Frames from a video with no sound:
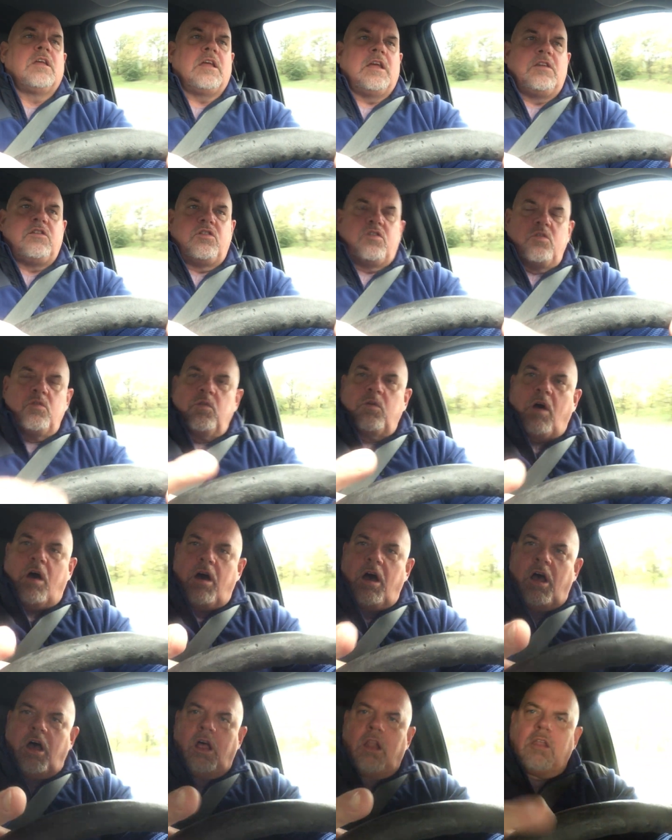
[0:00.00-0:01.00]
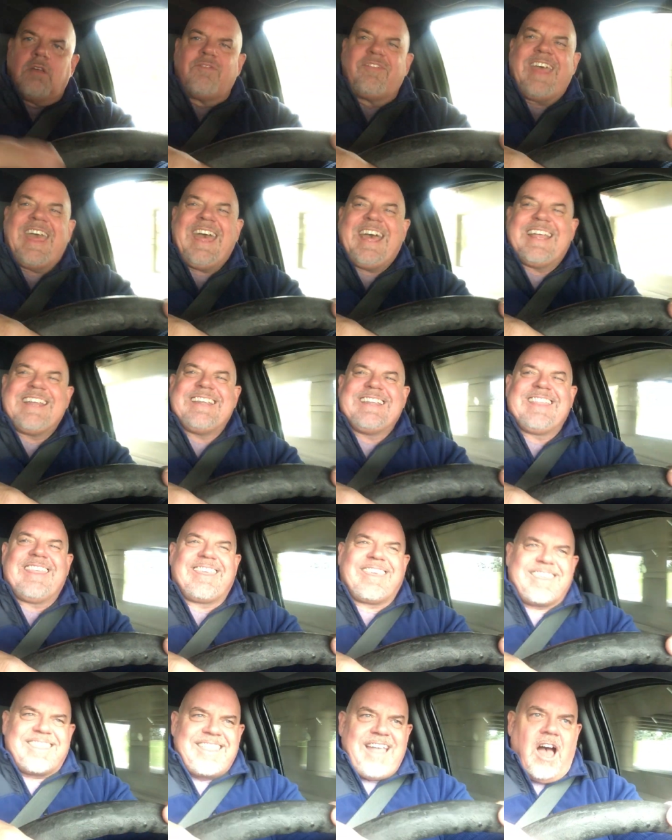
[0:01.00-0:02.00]
and do all of that
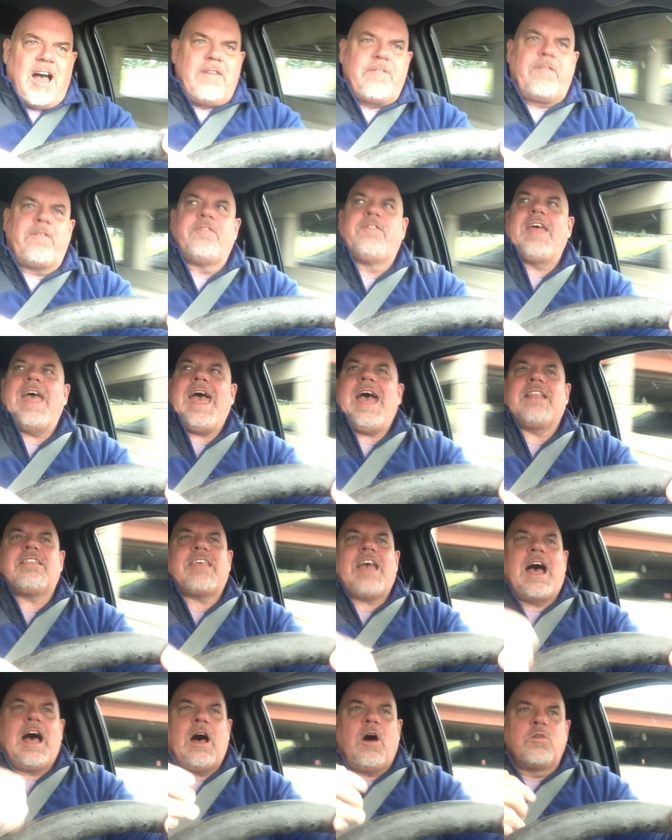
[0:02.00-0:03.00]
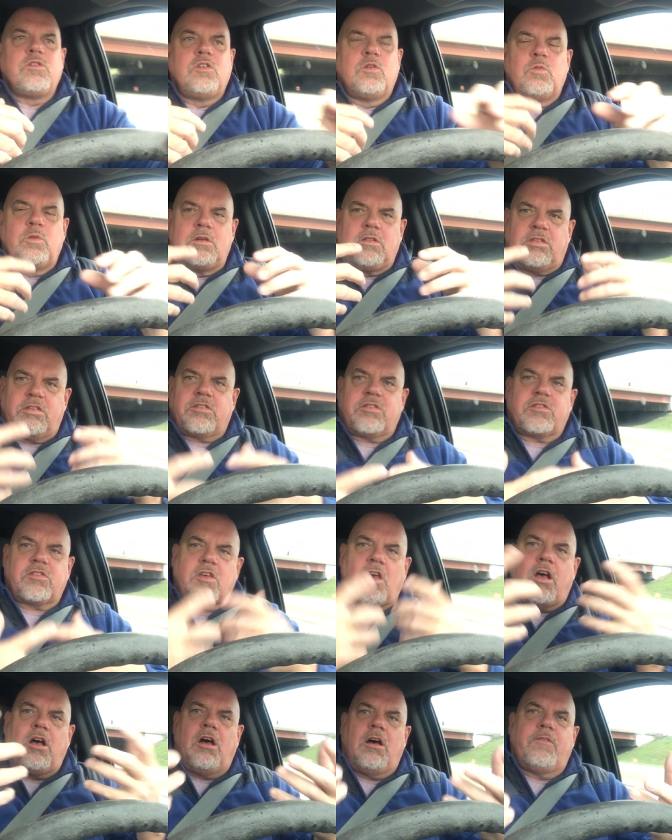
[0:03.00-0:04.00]
stuff. That's how you would
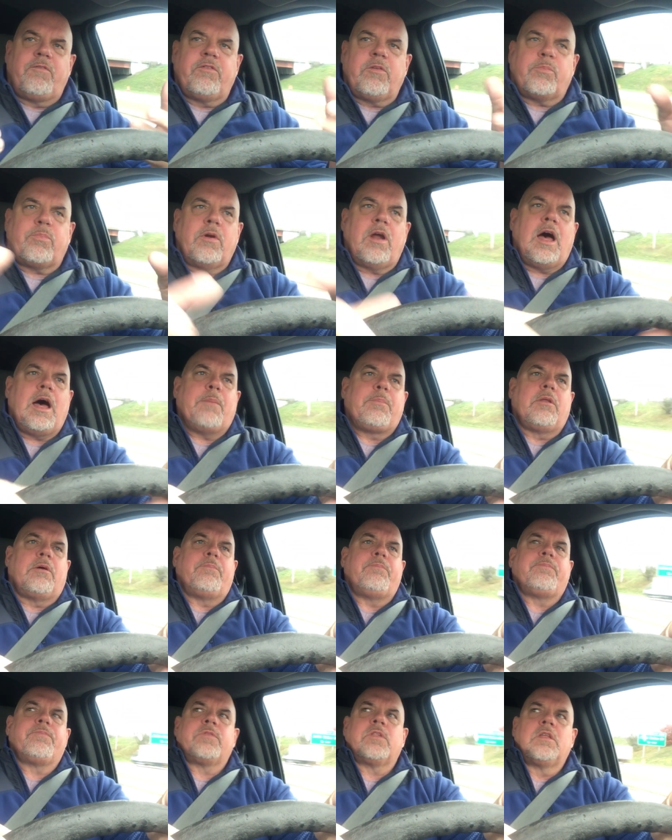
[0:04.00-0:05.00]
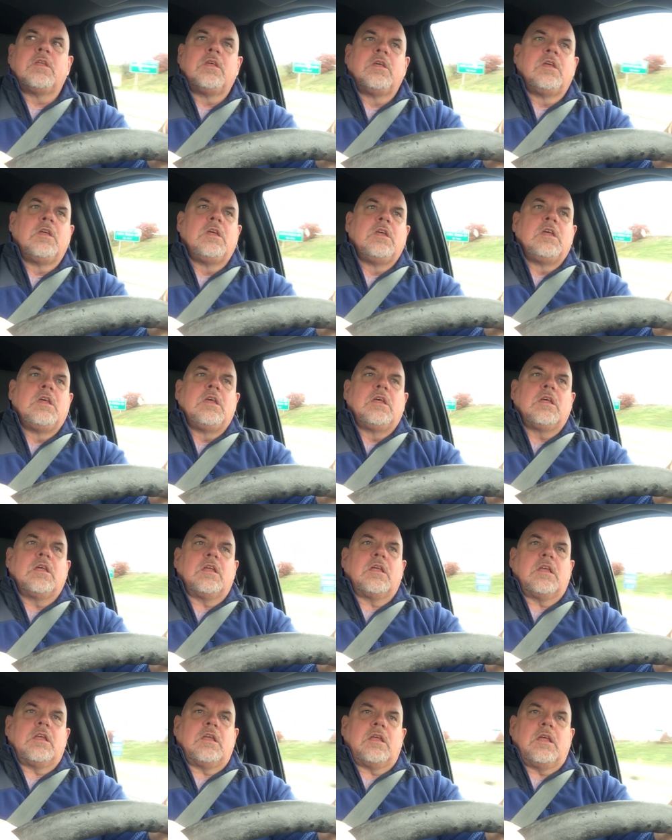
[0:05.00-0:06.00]
solve the problem.
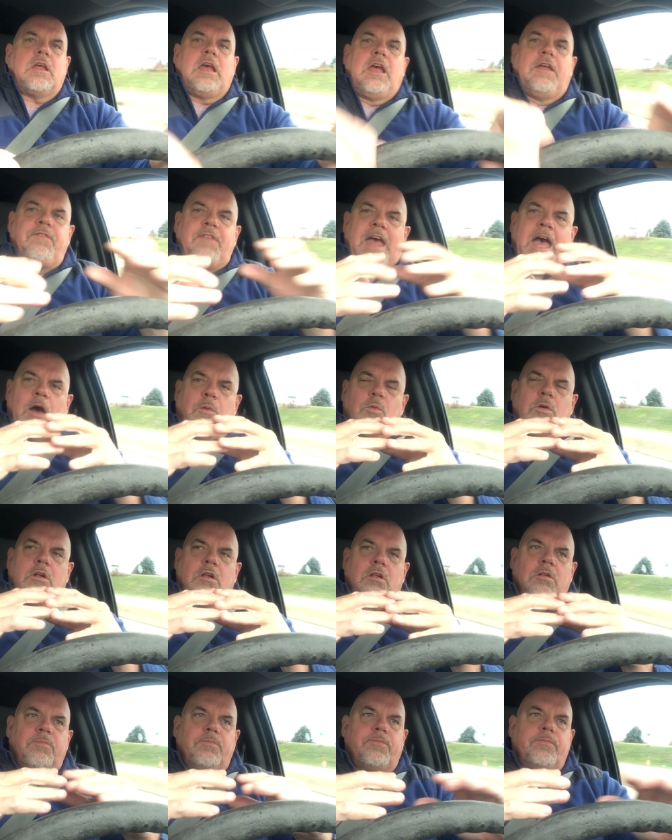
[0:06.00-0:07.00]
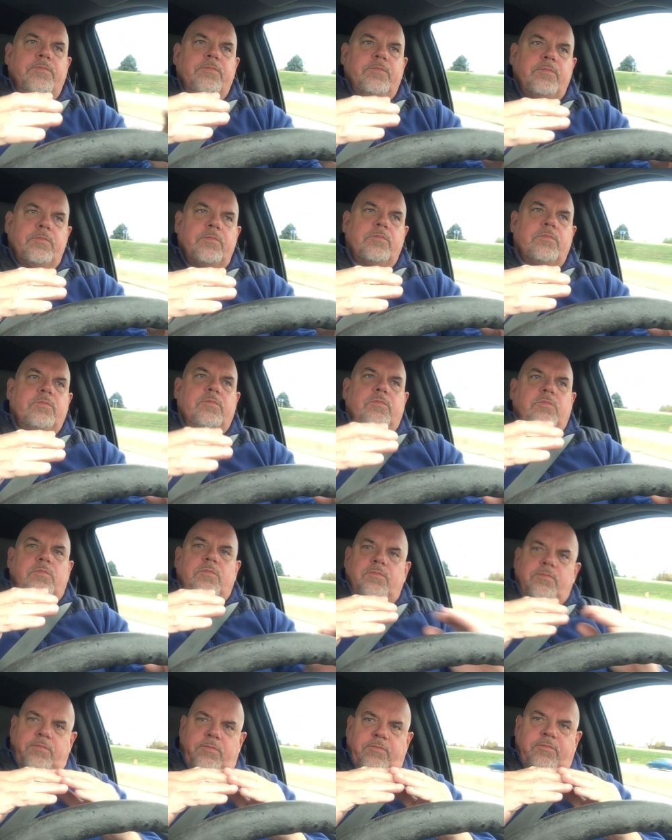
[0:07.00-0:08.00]
And that will
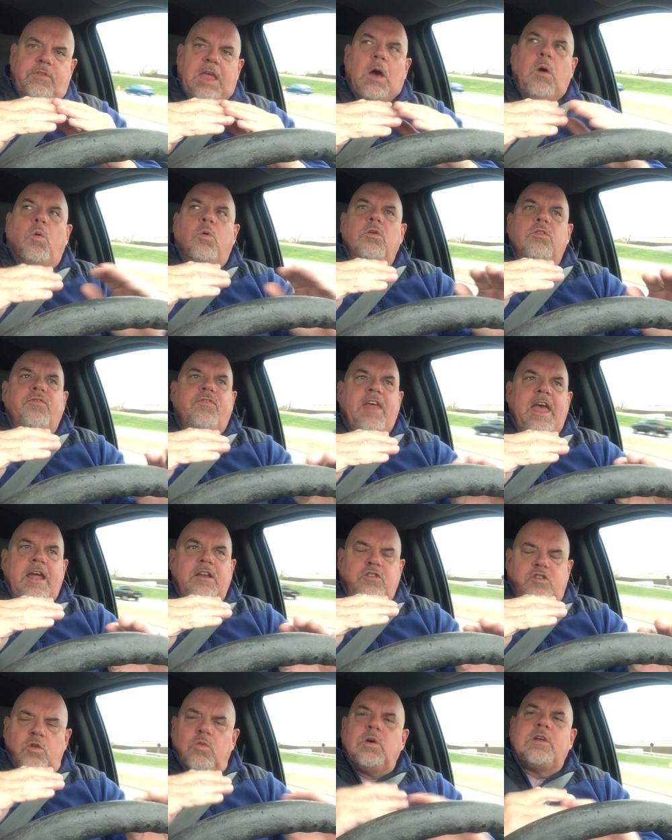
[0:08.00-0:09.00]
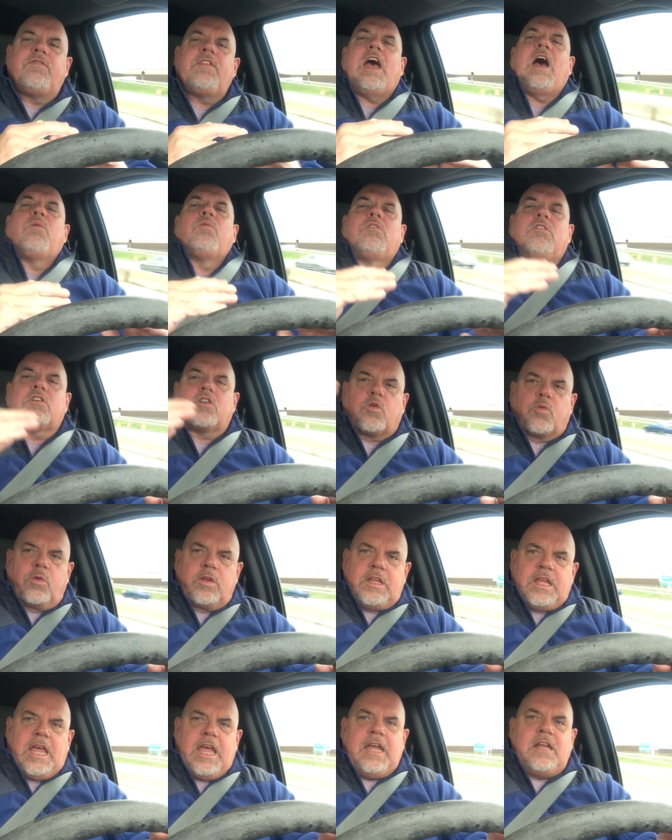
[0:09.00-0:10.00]
that, doing that will
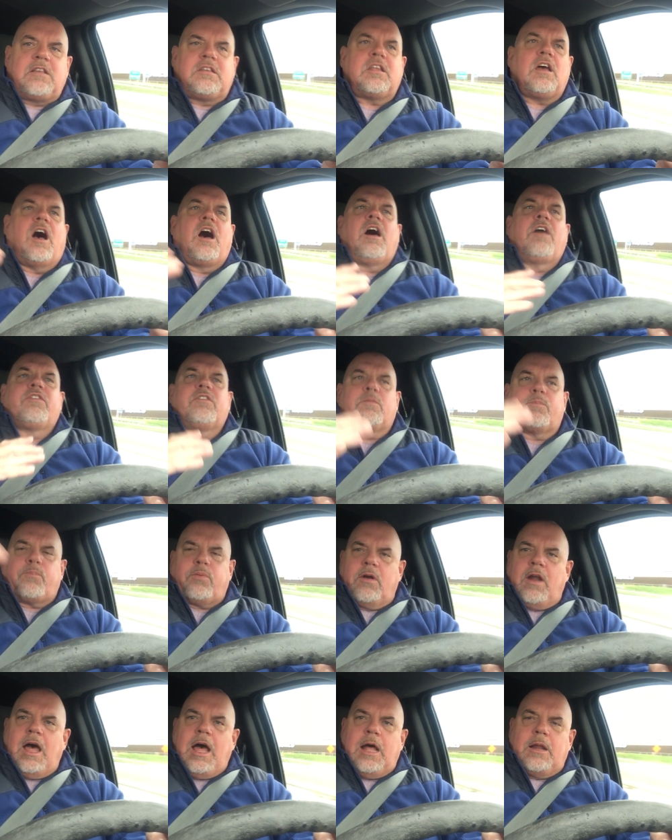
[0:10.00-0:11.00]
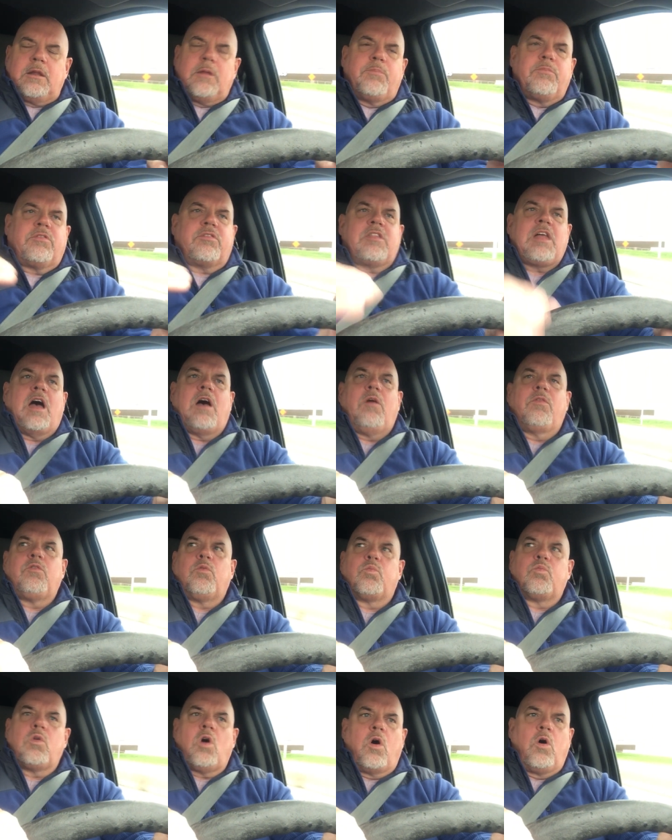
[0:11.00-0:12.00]
create other problems down
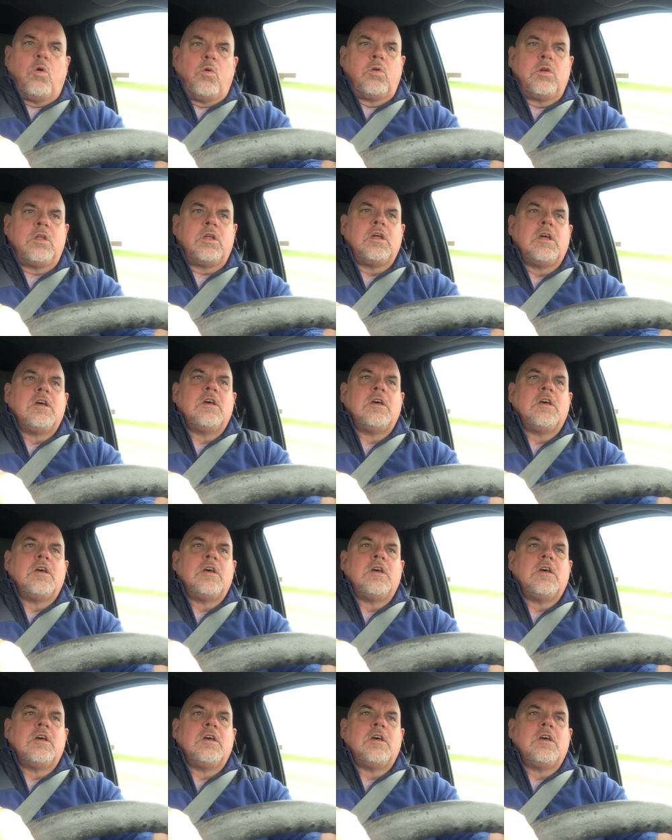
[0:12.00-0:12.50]
the road,